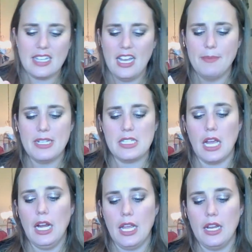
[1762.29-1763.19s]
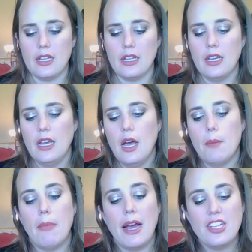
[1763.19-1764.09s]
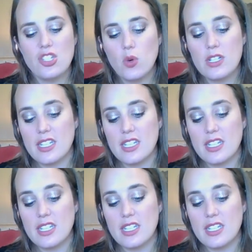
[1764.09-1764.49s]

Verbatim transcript: I'm excited. My store